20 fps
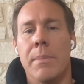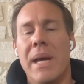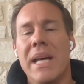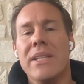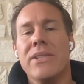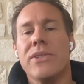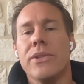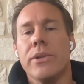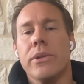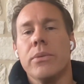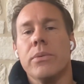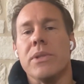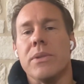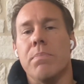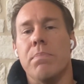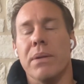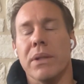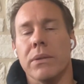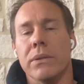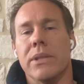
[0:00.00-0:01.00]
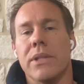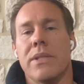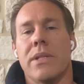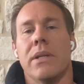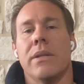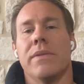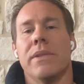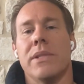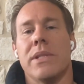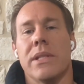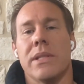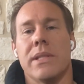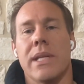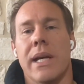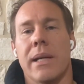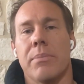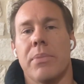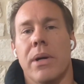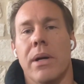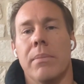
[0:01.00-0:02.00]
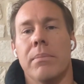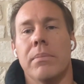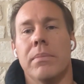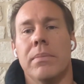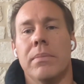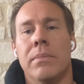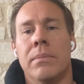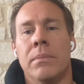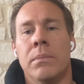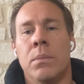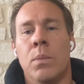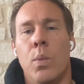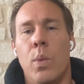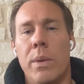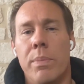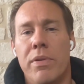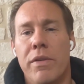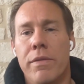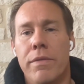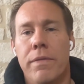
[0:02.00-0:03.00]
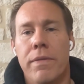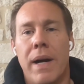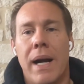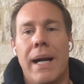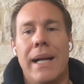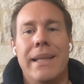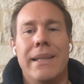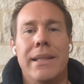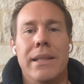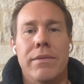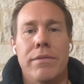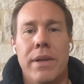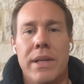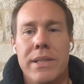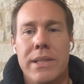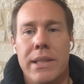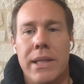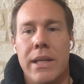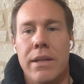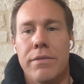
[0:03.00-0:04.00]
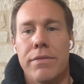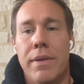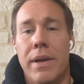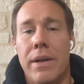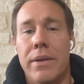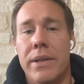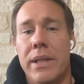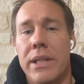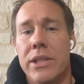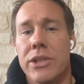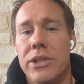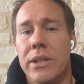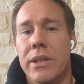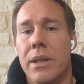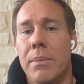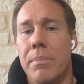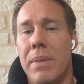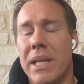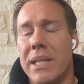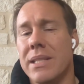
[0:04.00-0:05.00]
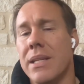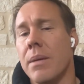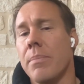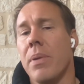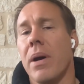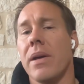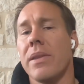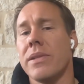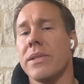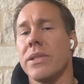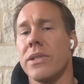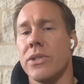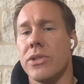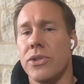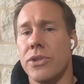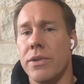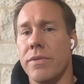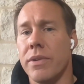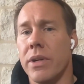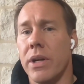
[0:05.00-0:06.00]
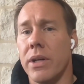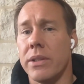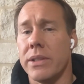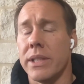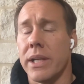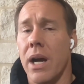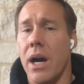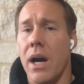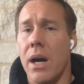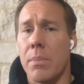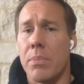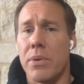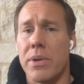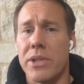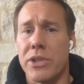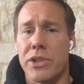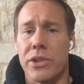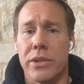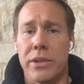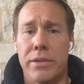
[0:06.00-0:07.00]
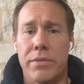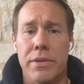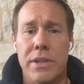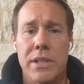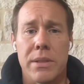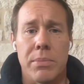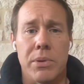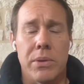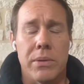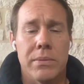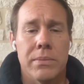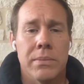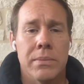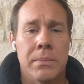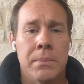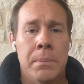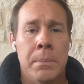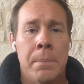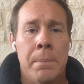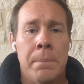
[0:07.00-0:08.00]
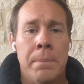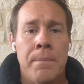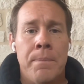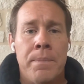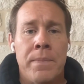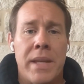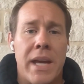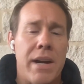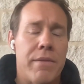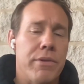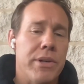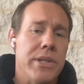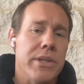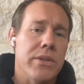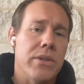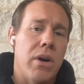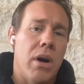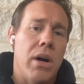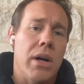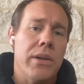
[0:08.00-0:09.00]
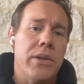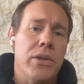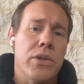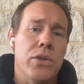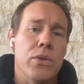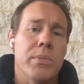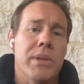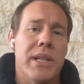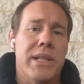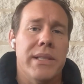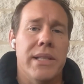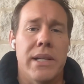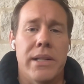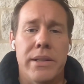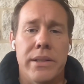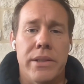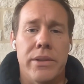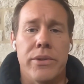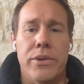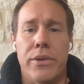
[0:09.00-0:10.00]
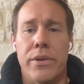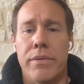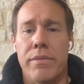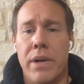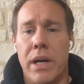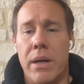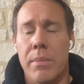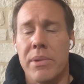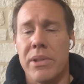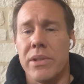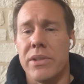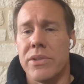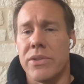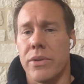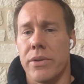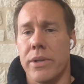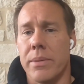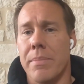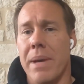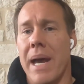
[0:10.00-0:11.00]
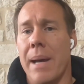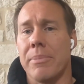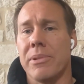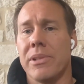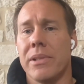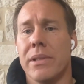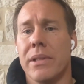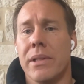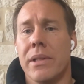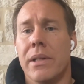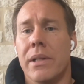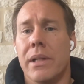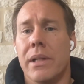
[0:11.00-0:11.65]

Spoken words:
Command Zero was built to solve this exact problem. We provide the investigative foundation that makes hypothesis-driven hunting operationally feasible. Every non-human identity in your environment is already mapped.